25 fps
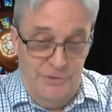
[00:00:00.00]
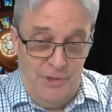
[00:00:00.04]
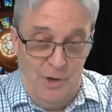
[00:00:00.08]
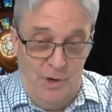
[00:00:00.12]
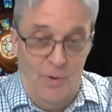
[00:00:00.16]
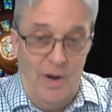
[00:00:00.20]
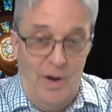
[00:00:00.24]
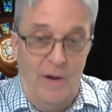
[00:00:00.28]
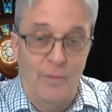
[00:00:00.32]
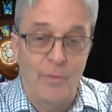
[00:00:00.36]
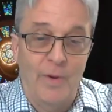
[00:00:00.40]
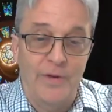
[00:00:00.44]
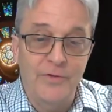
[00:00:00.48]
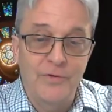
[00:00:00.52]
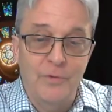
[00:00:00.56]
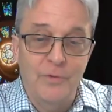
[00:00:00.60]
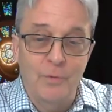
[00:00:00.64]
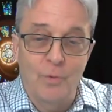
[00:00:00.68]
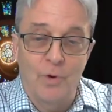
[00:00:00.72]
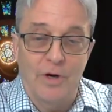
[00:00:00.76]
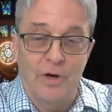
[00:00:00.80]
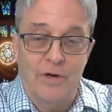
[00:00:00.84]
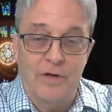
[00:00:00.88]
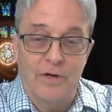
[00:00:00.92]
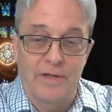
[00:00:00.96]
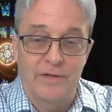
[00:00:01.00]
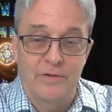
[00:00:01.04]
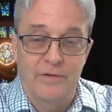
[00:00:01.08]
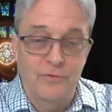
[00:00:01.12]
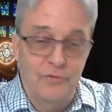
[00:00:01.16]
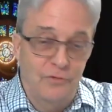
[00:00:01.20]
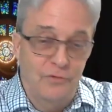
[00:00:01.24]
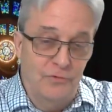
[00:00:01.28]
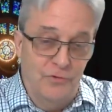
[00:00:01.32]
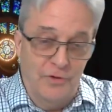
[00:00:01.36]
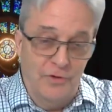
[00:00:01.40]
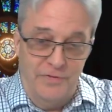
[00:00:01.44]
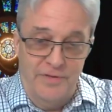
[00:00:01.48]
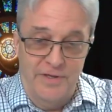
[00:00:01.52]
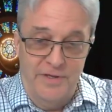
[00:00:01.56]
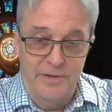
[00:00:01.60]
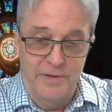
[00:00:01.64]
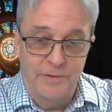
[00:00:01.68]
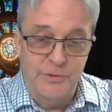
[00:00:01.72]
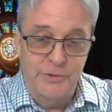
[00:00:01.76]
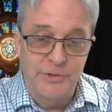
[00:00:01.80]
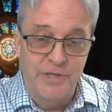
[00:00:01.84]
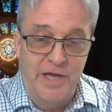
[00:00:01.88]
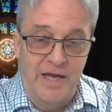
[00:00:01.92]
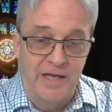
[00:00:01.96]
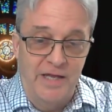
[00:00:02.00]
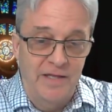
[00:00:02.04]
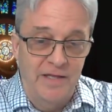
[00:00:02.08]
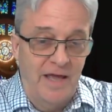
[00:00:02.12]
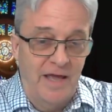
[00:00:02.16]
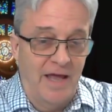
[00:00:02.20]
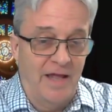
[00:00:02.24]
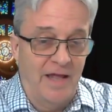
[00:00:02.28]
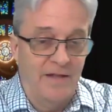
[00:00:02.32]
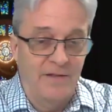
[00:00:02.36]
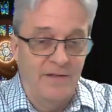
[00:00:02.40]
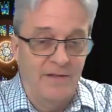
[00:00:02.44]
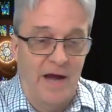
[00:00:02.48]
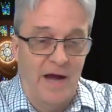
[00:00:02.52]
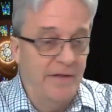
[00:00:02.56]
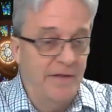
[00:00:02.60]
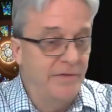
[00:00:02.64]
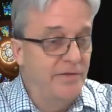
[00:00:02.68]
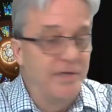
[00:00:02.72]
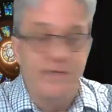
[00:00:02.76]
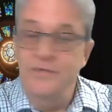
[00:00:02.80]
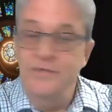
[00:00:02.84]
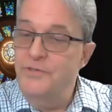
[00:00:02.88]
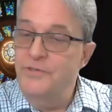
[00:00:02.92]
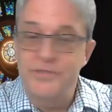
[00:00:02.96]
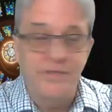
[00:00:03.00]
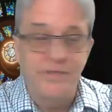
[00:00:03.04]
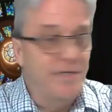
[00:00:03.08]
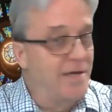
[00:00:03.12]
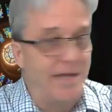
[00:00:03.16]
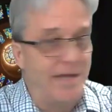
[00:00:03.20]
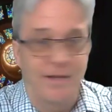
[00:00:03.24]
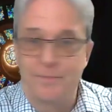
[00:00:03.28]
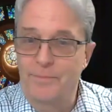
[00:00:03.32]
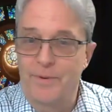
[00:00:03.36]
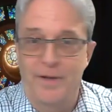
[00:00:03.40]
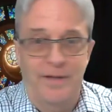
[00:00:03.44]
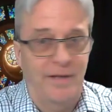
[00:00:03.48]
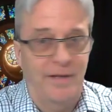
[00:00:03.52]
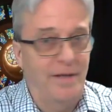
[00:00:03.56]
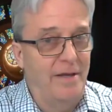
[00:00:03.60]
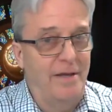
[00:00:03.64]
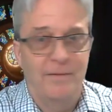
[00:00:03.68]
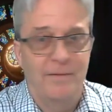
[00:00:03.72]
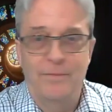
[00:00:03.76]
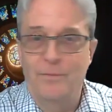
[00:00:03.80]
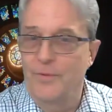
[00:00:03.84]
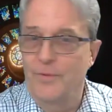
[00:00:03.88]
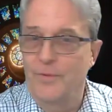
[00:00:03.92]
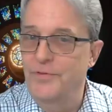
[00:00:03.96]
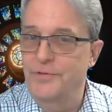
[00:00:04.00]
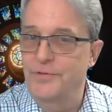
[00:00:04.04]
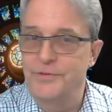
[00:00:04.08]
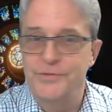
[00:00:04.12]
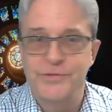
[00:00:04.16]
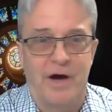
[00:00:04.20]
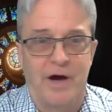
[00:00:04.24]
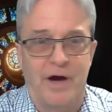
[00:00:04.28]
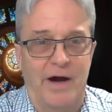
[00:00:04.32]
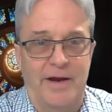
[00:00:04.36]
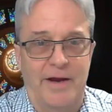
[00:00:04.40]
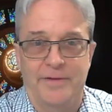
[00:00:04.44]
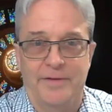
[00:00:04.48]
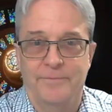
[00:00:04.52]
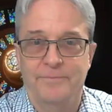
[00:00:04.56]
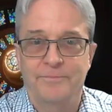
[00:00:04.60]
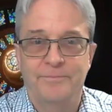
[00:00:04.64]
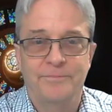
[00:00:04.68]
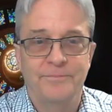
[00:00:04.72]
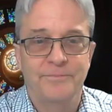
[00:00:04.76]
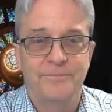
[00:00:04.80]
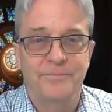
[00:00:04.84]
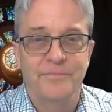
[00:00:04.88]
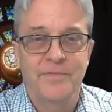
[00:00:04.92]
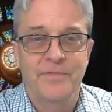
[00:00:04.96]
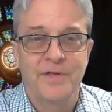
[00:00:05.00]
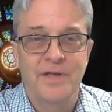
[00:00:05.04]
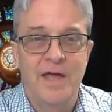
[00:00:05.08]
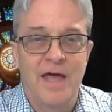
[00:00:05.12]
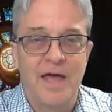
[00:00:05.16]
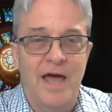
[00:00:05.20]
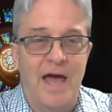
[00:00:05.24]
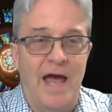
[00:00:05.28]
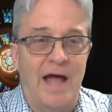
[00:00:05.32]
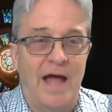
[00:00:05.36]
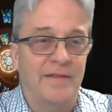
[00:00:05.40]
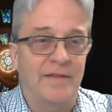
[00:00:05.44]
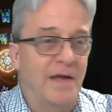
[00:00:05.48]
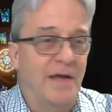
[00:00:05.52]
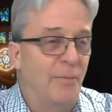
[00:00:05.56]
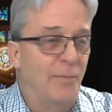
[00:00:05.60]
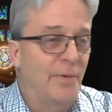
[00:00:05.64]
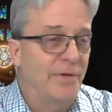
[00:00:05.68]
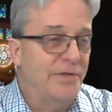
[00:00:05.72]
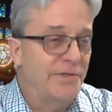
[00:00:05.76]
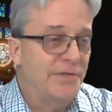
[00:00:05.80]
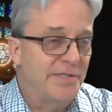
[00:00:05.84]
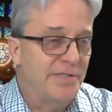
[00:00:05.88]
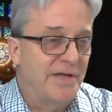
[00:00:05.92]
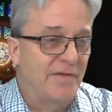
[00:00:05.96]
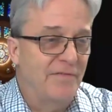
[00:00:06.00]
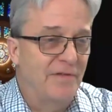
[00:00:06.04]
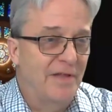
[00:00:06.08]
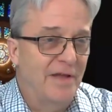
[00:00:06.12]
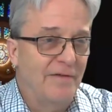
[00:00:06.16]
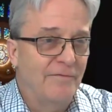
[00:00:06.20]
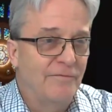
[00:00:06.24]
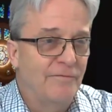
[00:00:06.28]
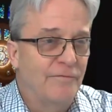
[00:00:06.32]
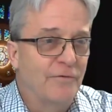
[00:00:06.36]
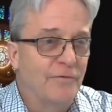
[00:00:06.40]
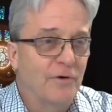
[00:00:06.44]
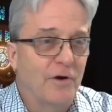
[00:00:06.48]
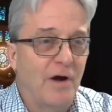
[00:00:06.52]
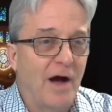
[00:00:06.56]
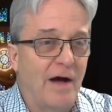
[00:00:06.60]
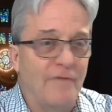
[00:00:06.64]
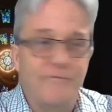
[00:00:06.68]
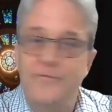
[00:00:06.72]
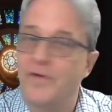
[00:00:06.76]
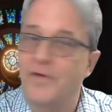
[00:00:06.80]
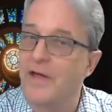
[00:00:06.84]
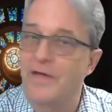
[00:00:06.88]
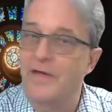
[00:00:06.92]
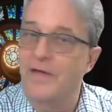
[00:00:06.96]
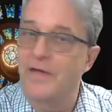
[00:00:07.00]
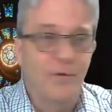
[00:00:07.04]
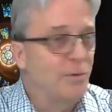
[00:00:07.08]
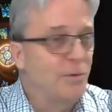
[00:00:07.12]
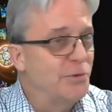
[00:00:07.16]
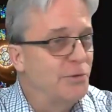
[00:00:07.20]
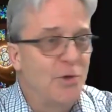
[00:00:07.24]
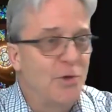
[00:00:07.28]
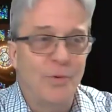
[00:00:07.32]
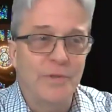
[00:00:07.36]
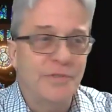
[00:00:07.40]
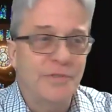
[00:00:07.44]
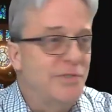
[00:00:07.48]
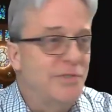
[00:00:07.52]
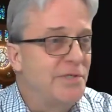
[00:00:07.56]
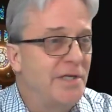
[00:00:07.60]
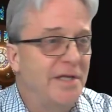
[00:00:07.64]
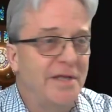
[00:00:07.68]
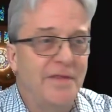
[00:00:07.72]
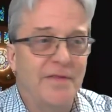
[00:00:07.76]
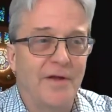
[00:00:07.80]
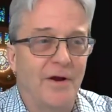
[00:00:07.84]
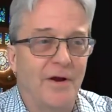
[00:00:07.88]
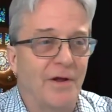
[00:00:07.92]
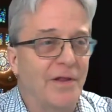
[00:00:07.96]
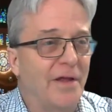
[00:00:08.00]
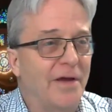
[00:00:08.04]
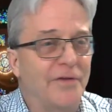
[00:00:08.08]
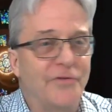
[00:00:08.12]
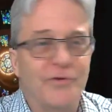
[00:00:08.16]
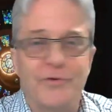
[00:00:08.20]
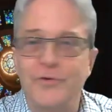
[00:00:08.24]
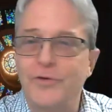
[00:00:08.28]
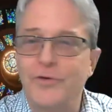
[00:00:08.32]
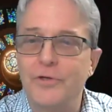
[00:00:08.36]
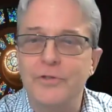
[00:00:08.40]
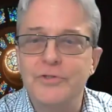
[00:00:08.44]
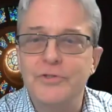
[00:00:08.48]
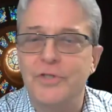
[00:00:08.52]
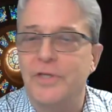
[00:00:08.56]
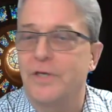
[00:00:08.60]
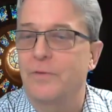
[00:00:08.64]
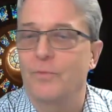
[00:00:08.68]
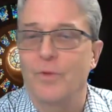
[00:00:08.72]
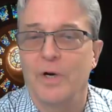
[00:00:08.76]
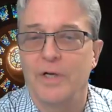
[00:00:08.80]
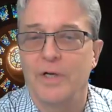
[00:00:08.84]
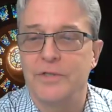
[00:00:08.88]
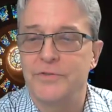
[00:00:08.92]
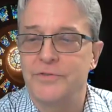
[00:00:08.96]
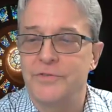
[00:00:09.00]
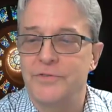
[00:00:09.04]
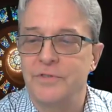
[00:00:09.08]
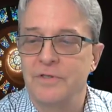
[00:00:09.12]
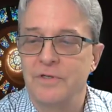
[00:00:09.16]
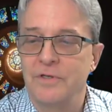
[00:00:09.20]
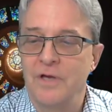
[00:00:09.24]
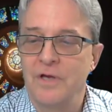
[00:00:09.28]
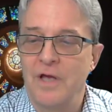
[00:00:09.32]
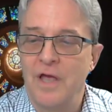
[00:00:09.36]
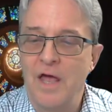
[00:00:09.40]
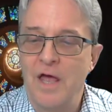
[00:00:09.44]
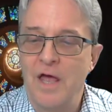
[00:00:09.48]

So I went to work and took the interstate, and I didn't see anybody with a sign. And I went to 7-Eleven for coffee, and there was no one sitting there like there usually was.